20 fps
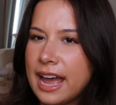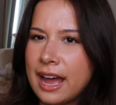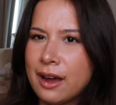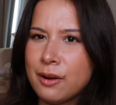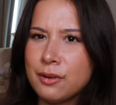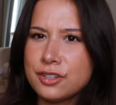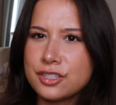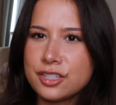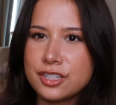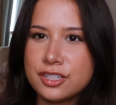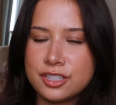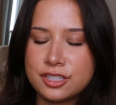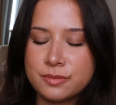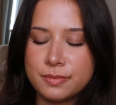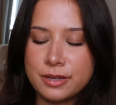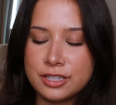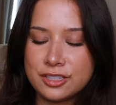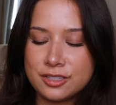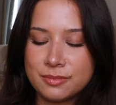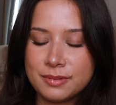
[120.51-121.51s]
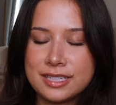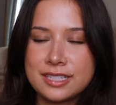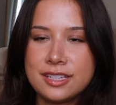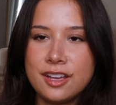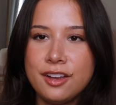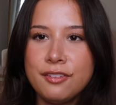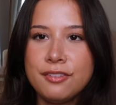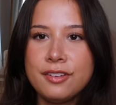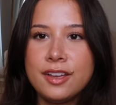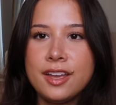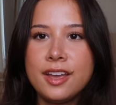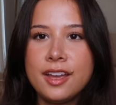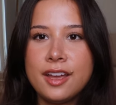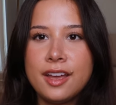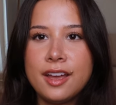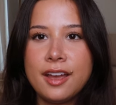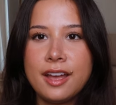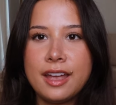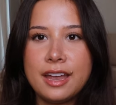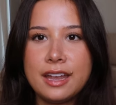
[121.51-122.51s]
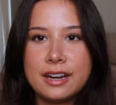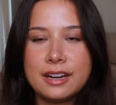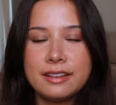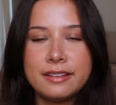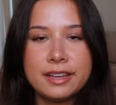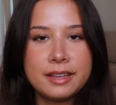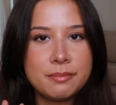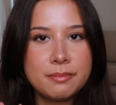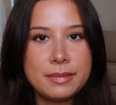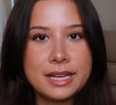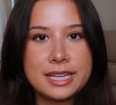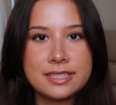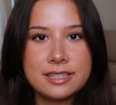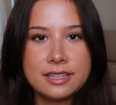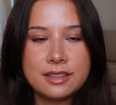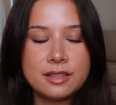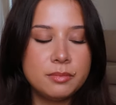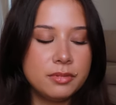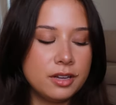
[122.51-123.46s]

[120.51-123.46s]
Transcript: Ouch, I just pinched myself. And I like mixing the